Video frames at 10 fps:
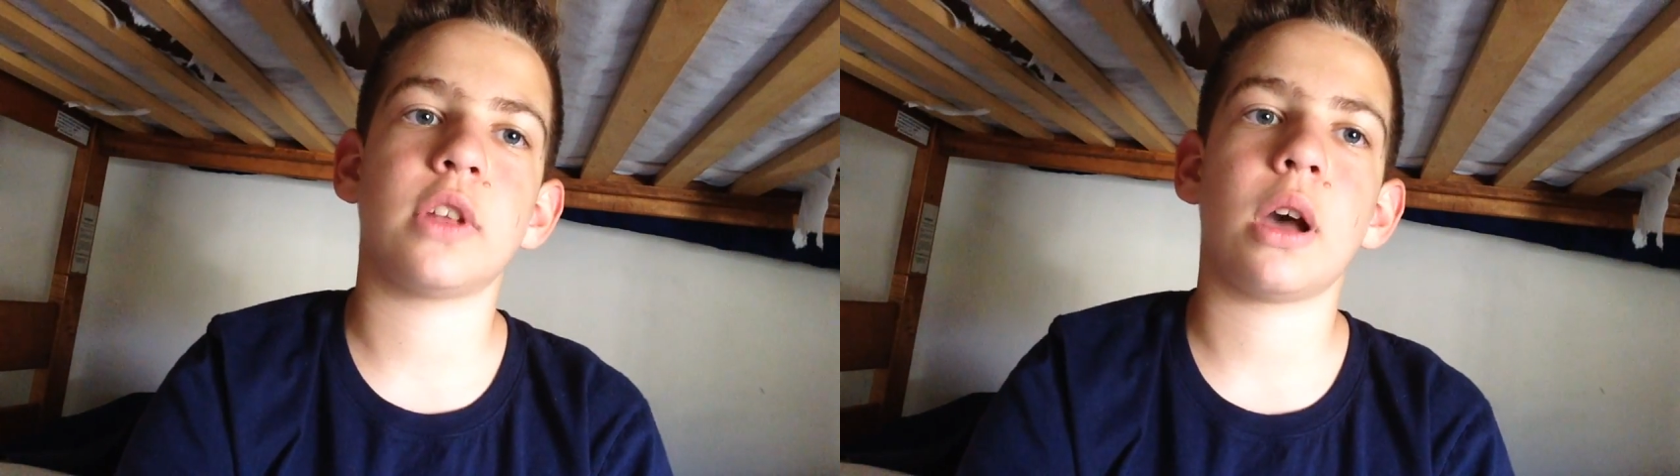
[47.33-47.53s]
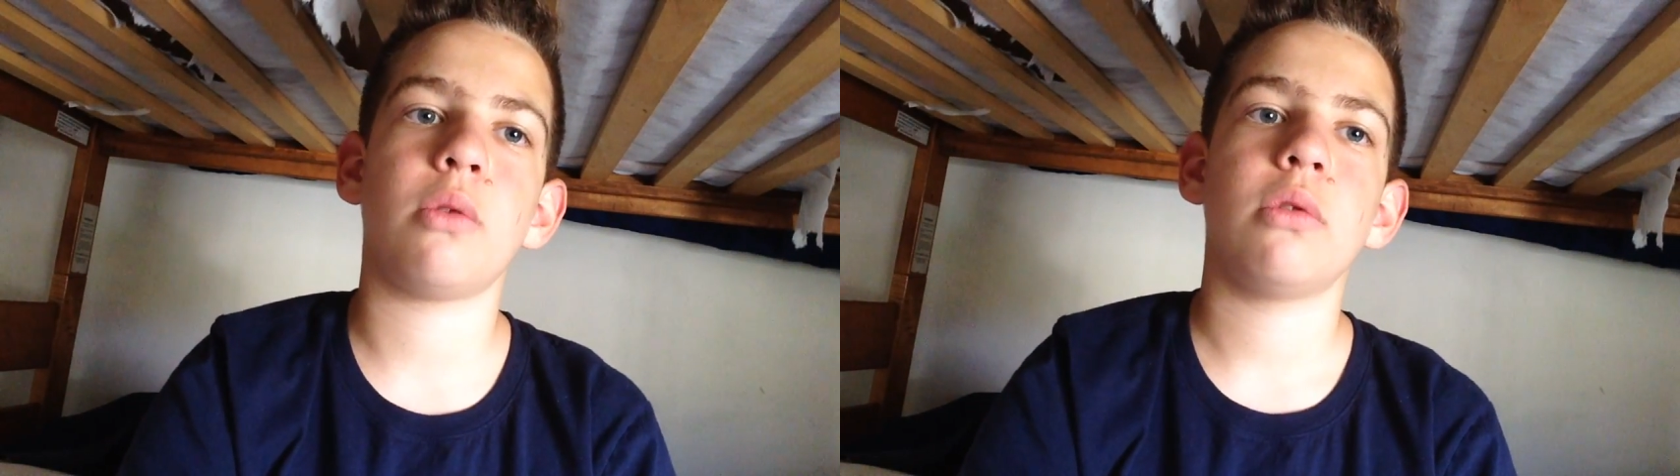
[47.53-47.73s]

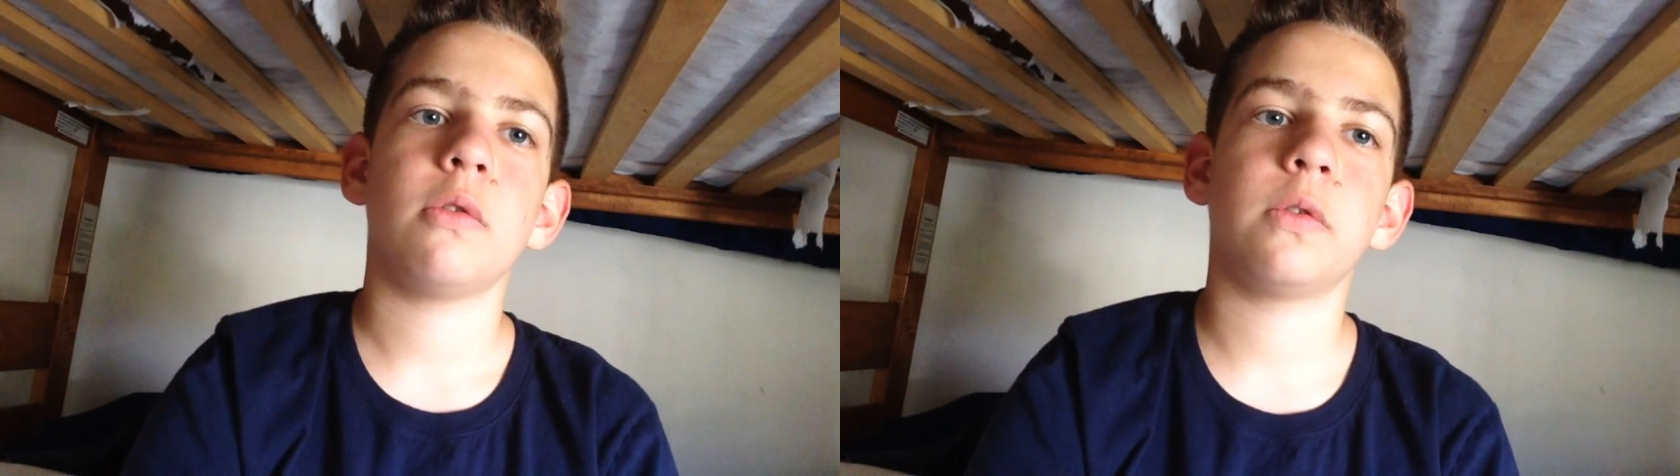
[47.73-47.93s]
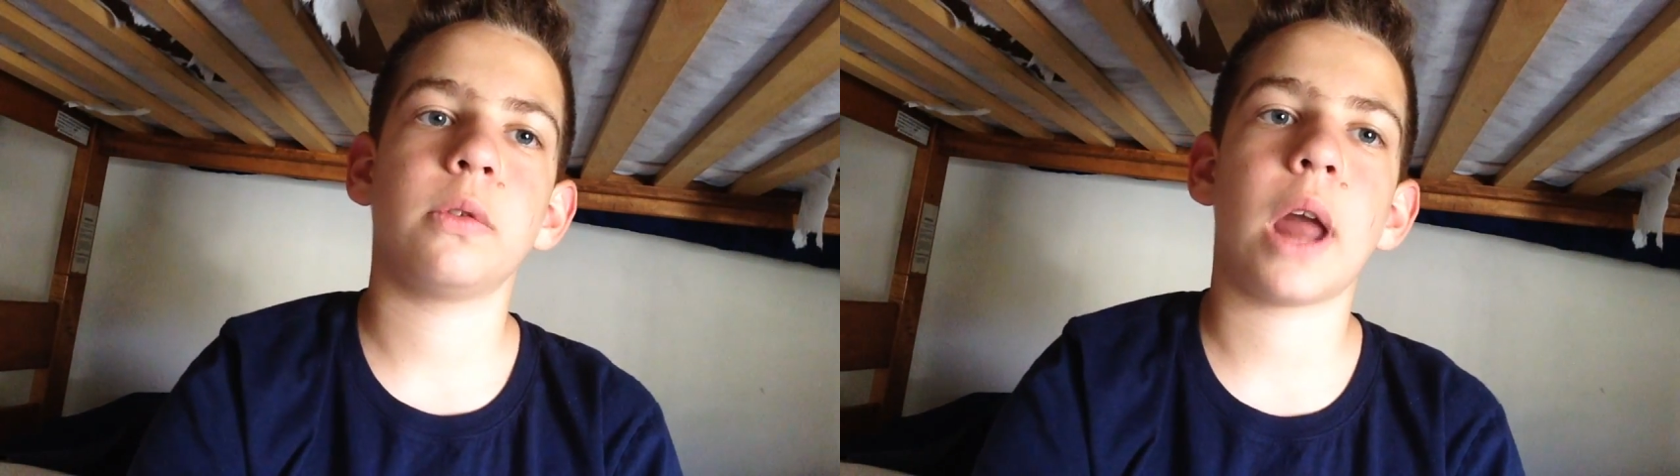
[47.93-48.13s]
now,
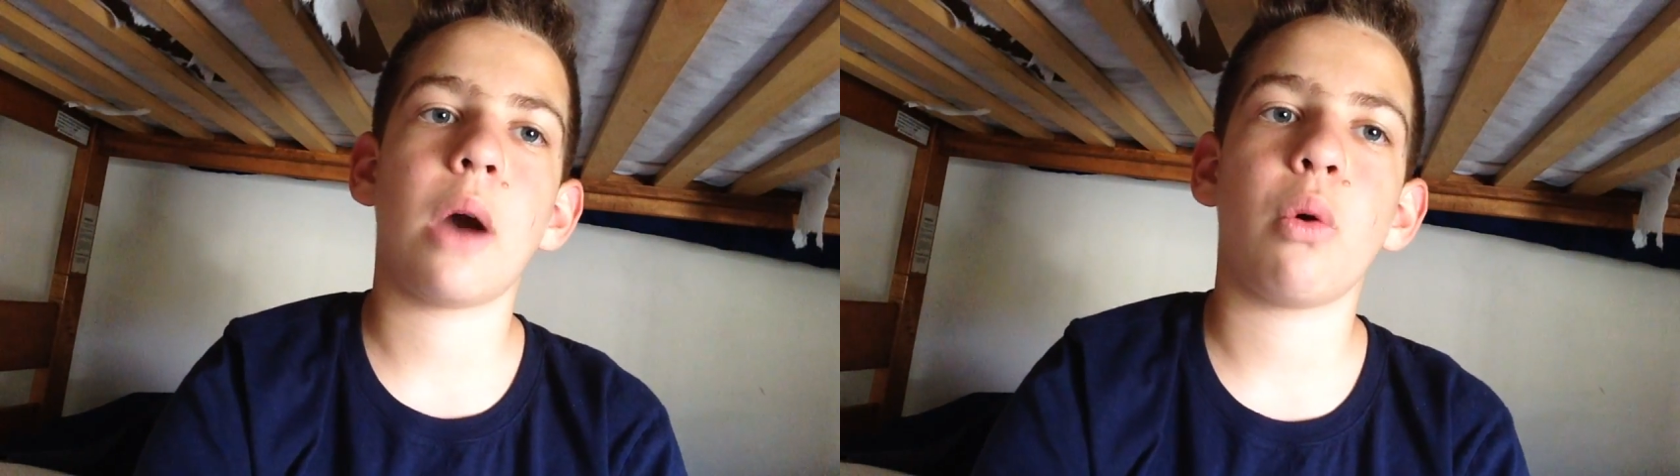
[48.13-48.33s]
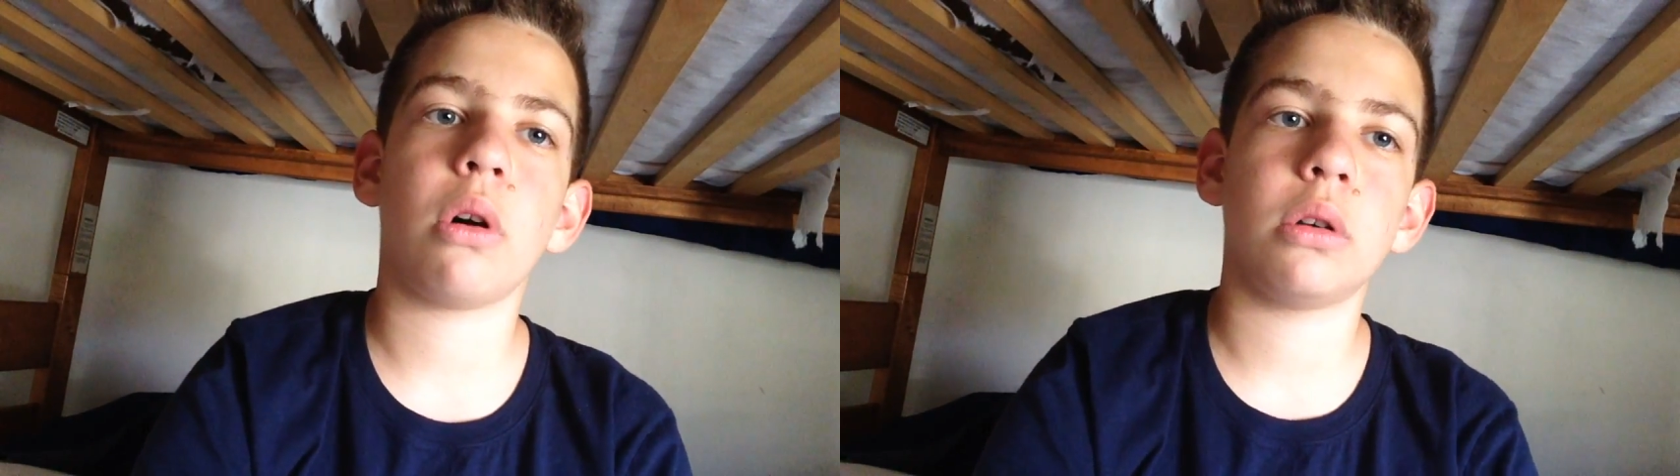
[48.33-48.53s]
from
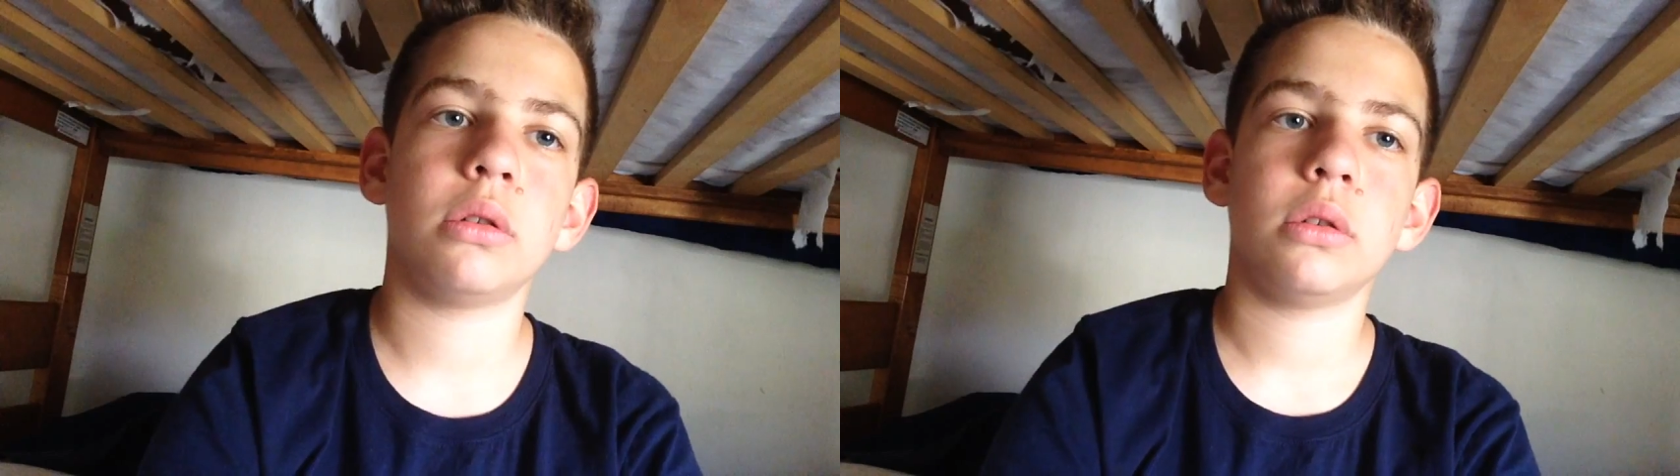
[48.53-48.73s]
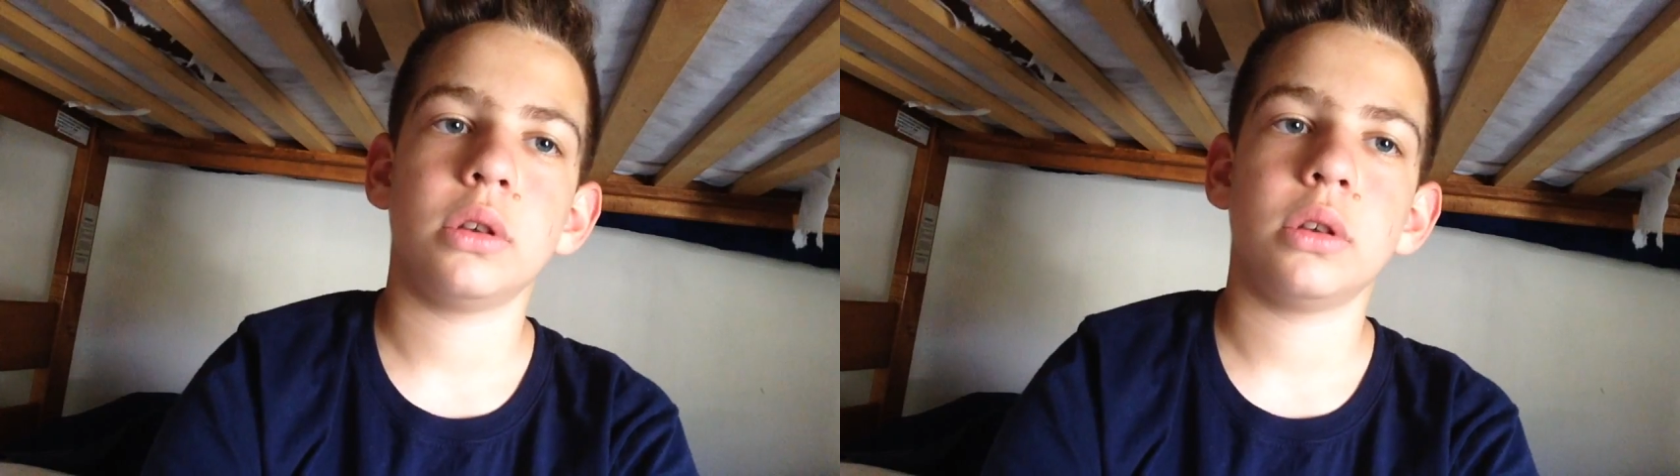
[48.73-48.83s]
now on,